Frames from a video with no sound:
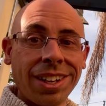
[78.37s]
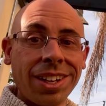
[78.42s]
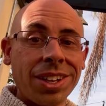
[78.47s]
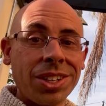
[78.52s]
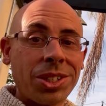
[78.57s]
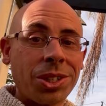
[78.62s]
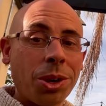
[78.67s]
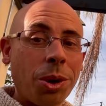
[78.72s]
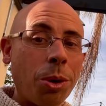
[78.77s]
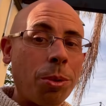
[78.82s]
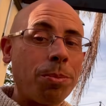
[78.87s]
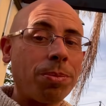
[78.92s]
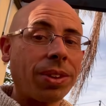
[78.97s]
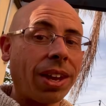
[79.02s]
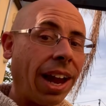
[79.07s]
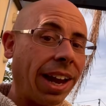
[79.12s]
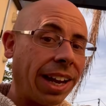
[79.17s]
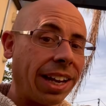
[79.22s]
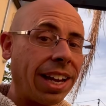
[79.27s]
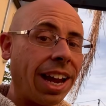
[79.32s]
So
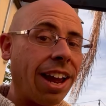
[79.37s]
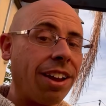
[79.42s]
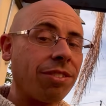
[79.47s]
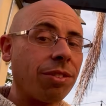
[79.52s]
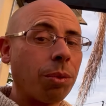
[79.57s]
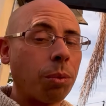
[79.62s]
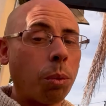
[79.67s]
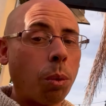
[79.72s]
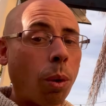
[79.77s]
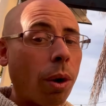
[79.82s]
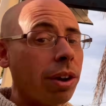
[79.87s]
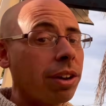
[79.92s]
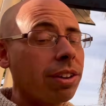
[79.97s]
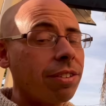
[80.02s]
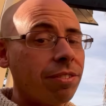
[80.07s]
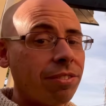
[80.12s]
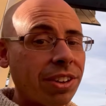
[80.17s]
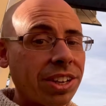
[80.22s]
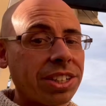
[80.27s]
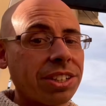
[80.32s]
I can have one
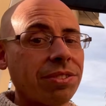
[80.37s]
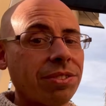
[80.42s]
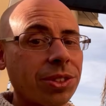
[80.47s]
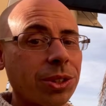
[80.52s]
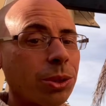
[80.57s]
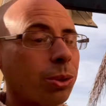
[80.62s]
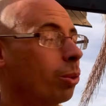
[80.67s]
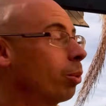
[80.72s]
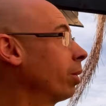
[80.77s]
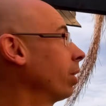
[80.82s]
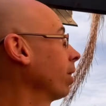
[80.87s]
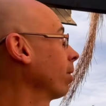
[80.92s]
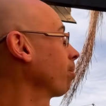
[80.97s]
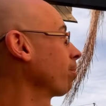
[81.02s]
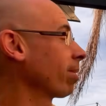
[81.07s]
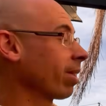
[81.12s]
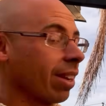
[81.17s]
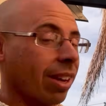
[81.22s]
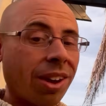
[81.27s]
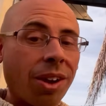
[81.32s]
fixed view
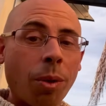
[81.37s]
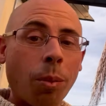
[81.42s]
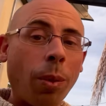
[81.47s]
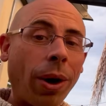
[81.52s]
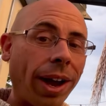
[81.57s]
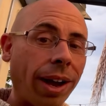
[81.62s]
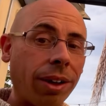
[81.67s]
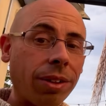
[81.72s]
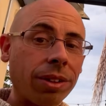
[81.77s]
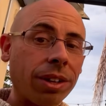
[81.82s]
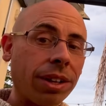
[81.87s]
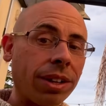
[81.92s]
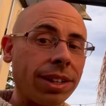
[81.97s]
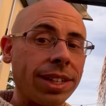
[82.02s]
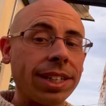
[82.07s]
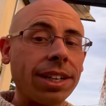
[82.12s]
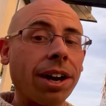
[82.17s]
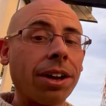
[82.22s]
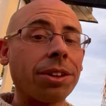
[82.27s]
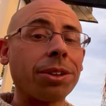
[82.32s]
while
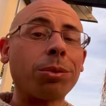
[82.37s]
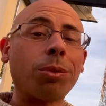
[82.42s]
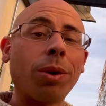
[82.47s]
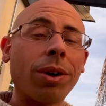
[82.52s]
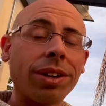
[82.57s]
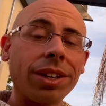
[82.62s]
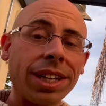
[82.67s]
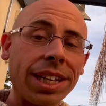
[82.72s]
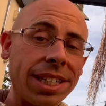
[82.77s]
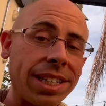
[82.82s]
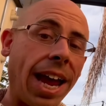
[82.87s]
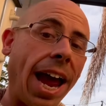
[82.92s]
the other one is